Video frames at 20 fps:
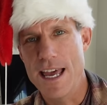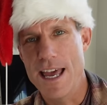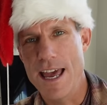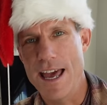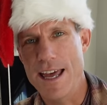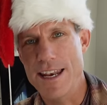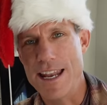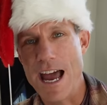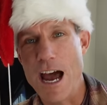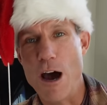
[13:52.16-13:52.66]

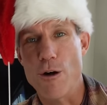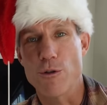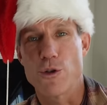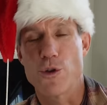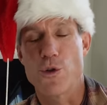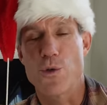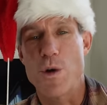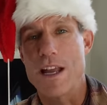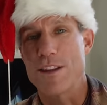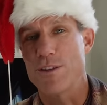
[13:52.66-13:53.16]
and how
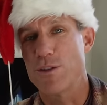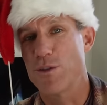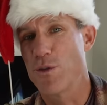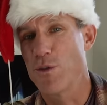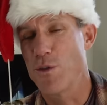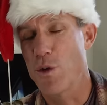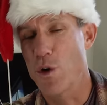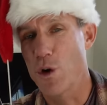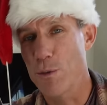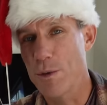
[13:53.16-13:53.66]

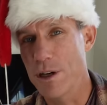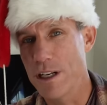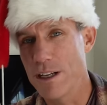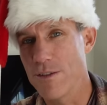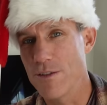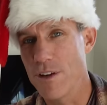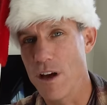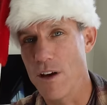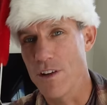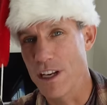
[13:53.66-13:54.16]

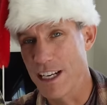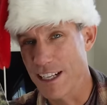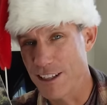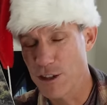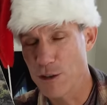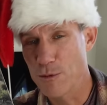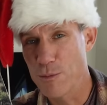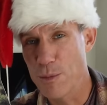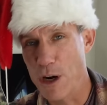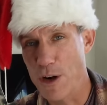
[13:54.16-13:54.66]
transformative of an
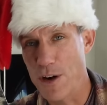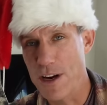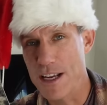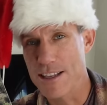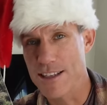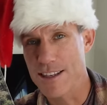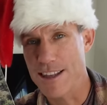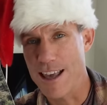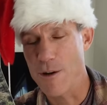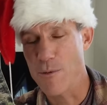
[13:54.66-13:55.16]

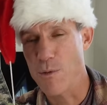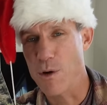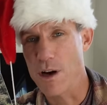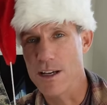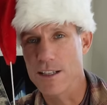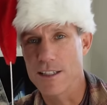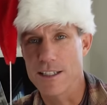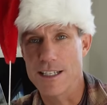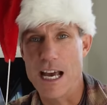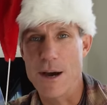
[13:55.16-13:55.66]
experience that
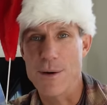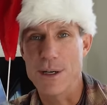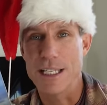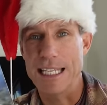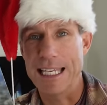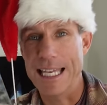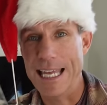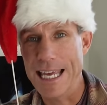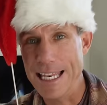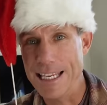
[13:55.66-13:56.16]
was and how it
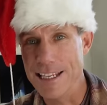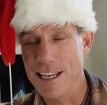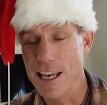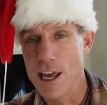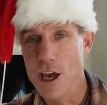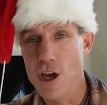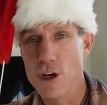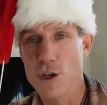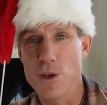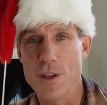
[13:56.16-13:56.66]
led
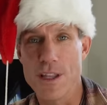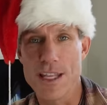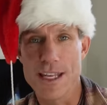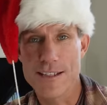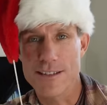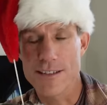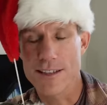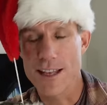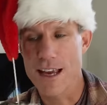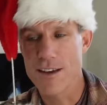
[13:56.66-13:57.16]
to
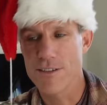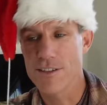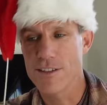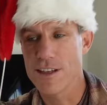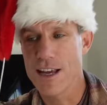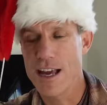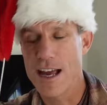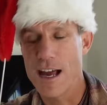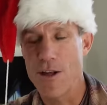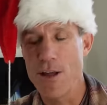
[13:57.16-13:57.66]
this
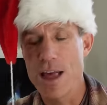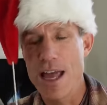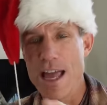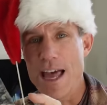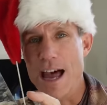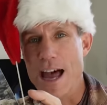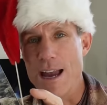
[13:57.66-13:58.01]
lifestyle.